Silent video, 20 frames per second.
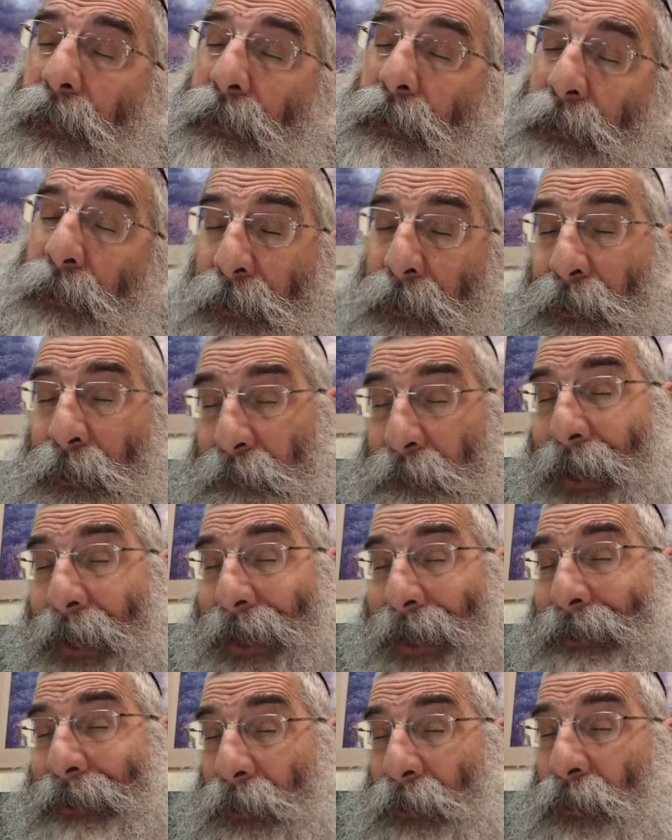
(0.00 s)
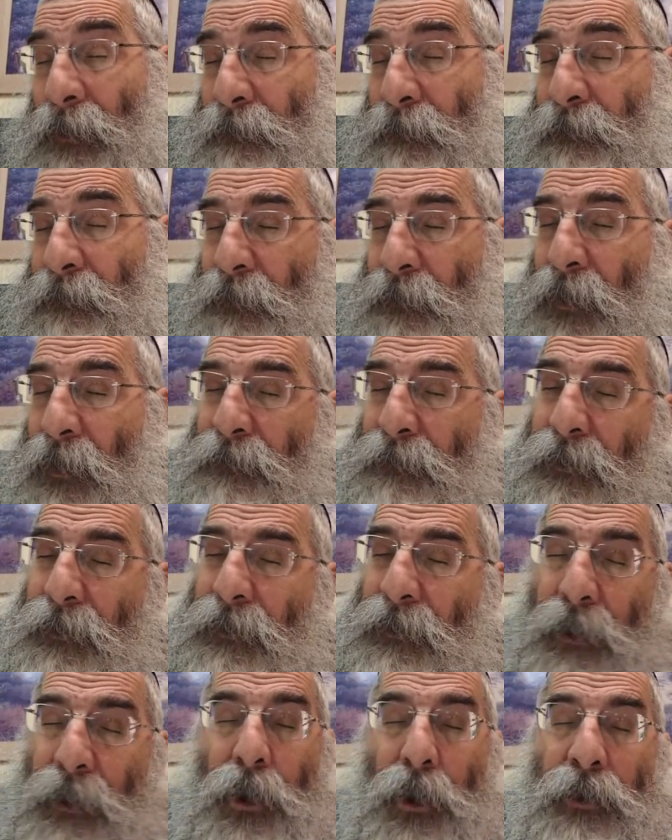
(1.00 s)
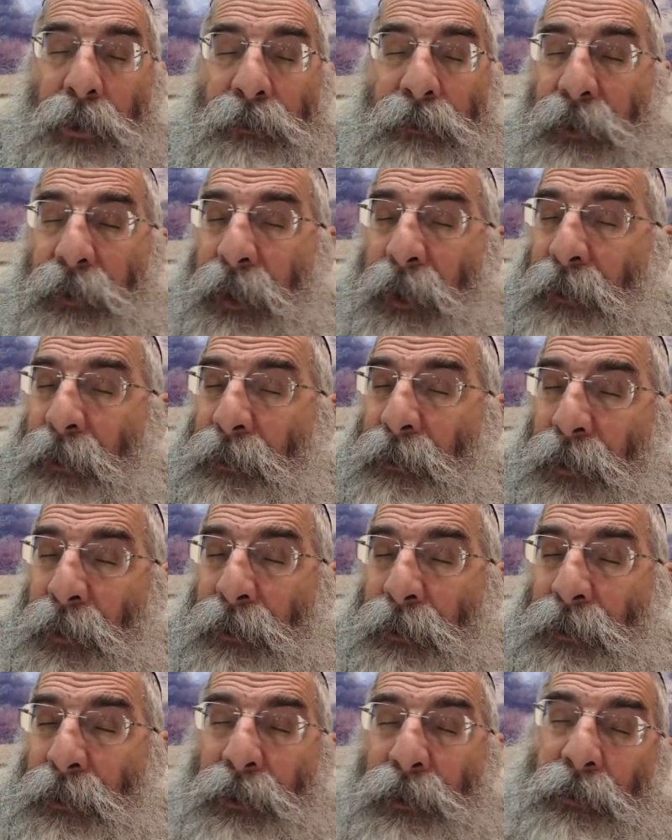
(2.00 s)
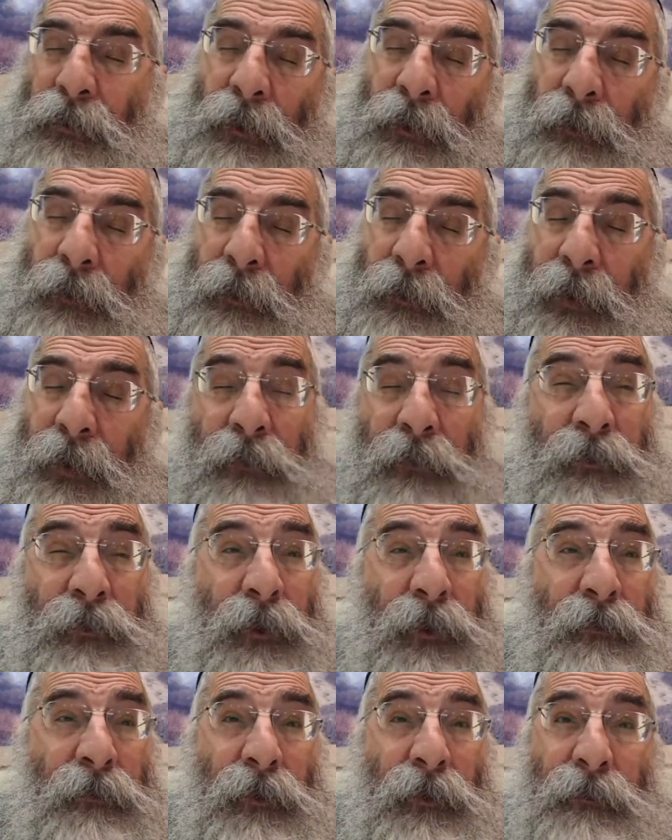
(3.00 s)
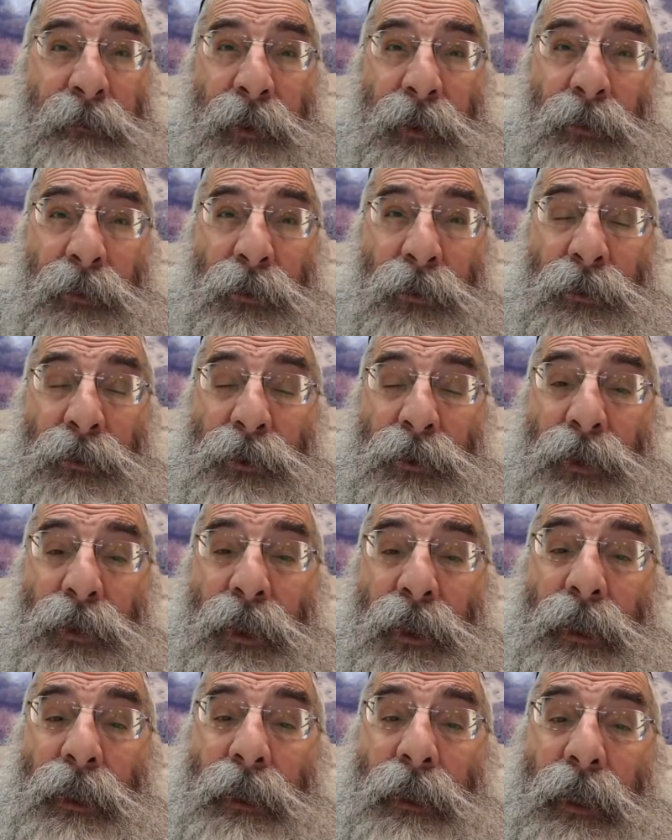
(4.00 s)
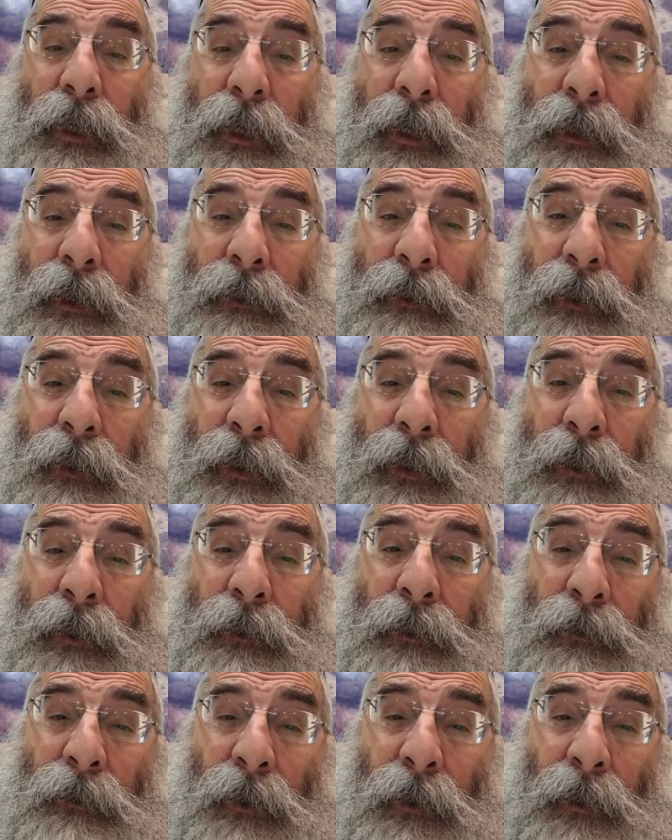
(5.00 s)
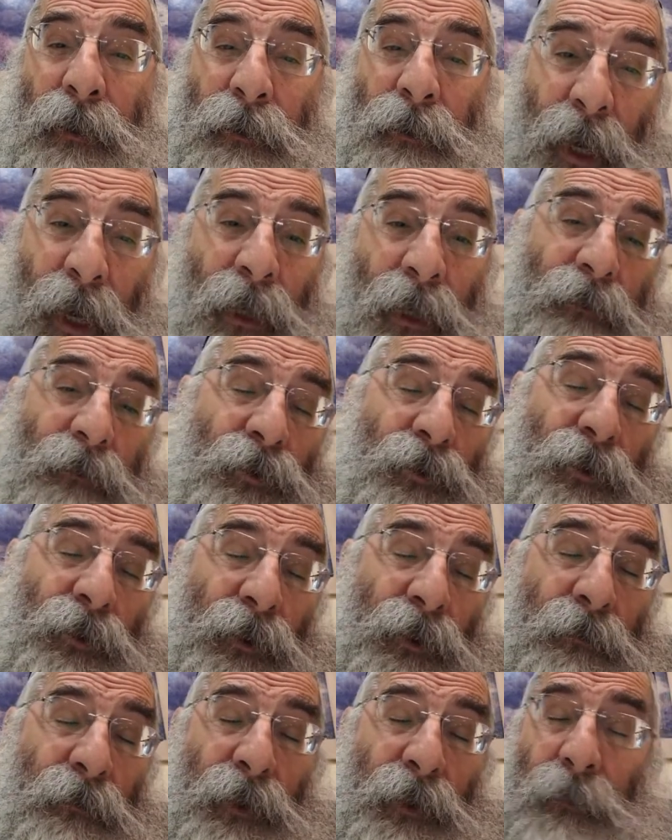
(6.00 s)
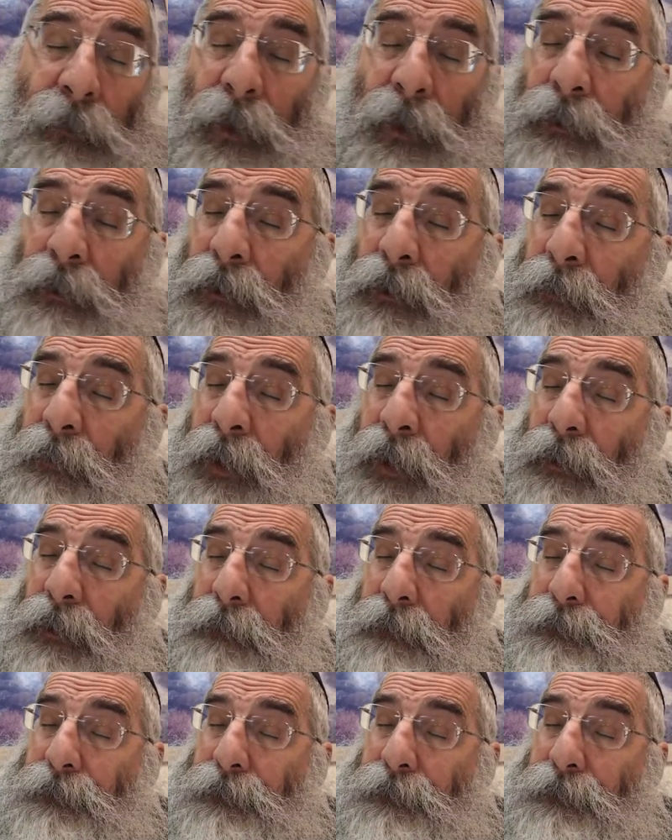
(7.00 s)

The lamaila of Lavan, Loiv and Elyon, this incredibly powerful level of Elokus. And Yaakov is doing it milamata lamaila.